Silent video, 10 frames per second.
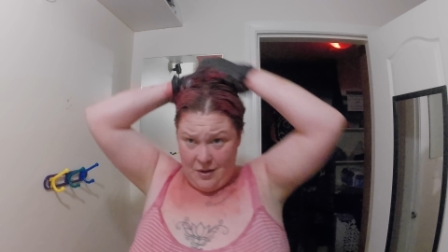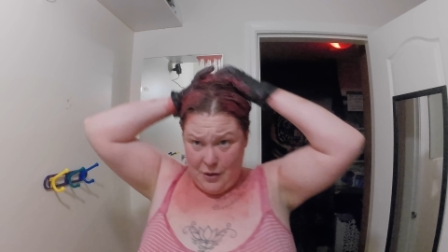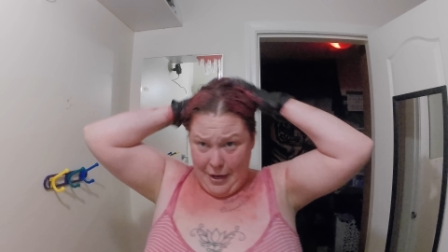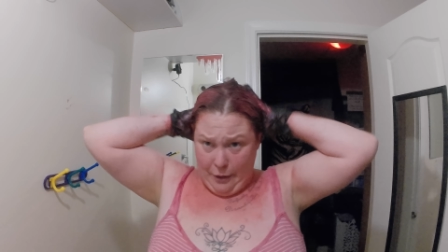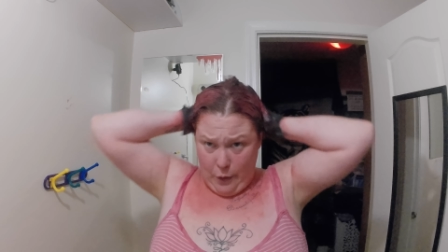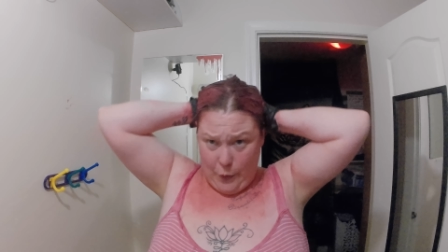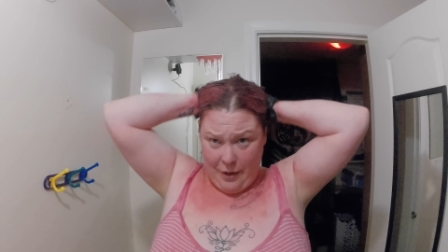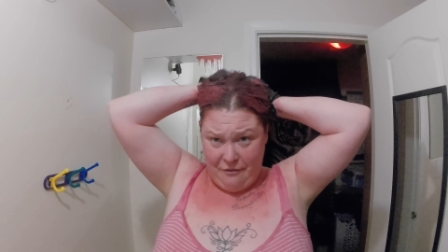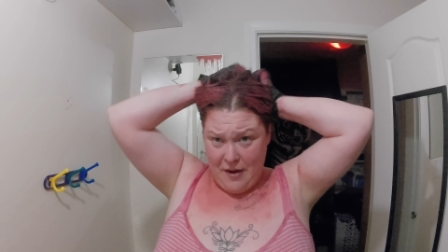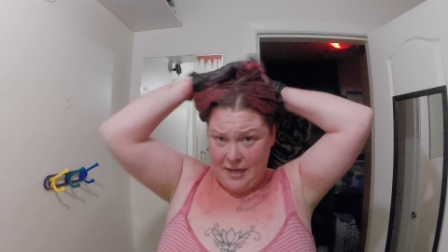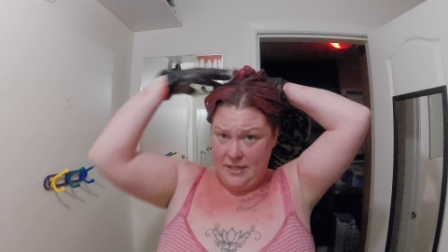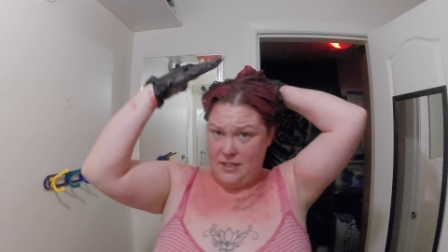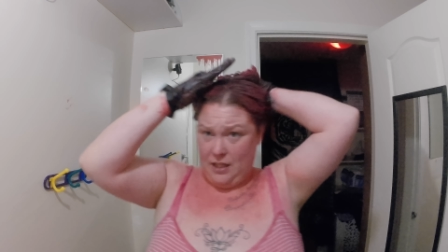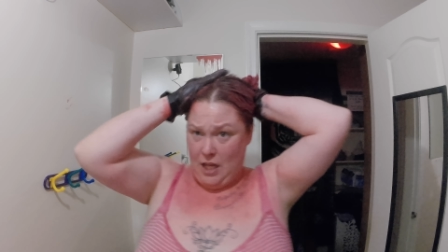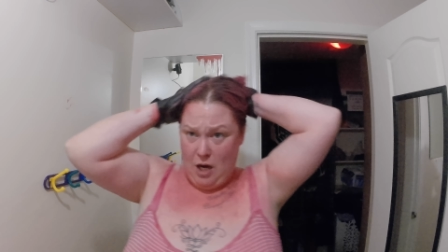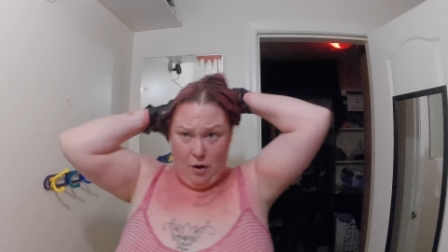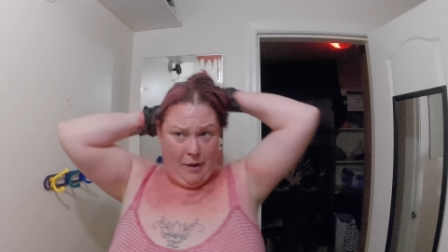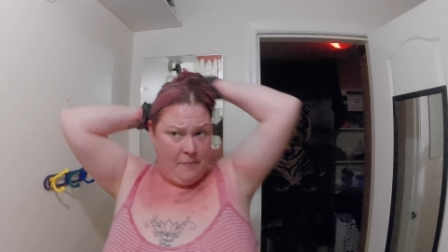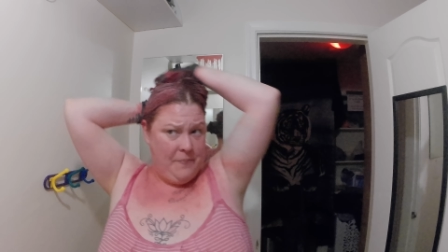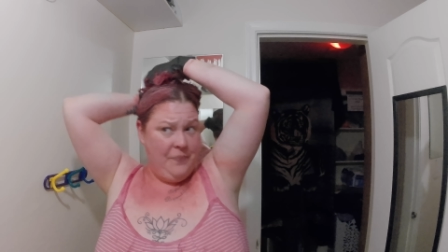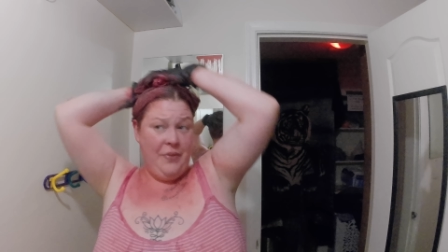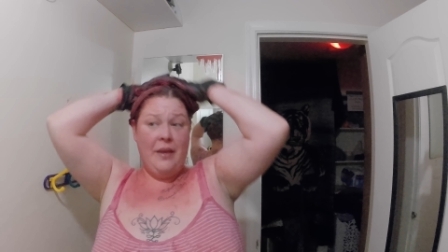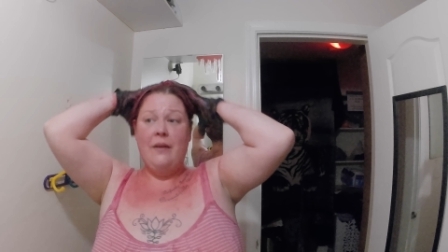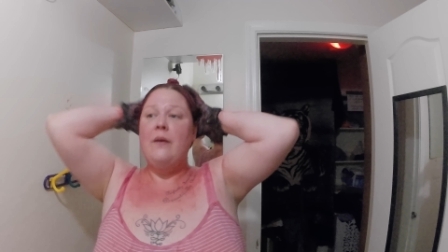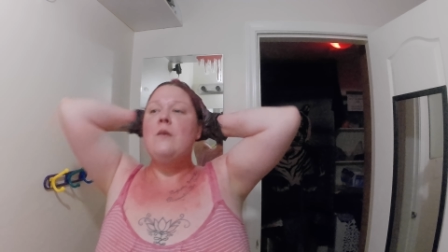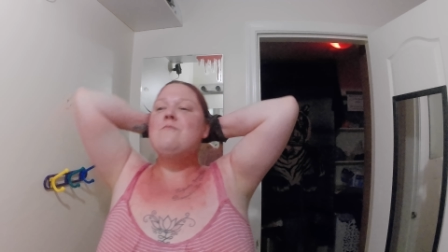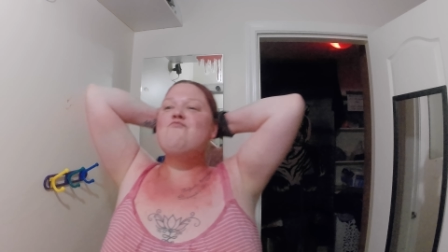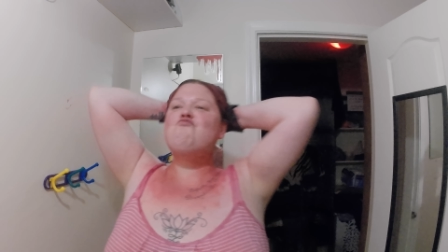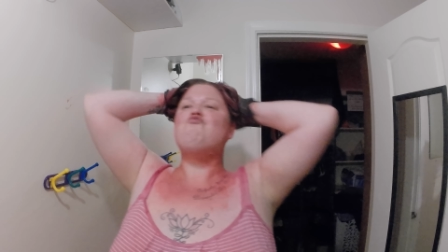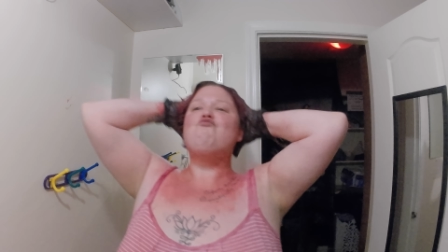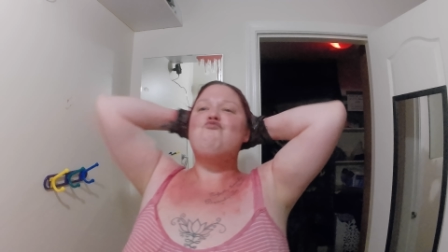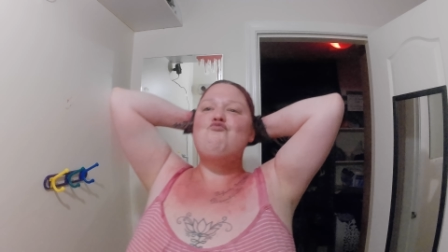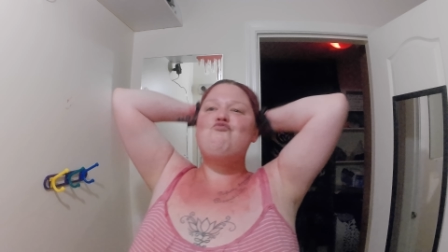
Or I'd go to a fucking salon and paint this room pink to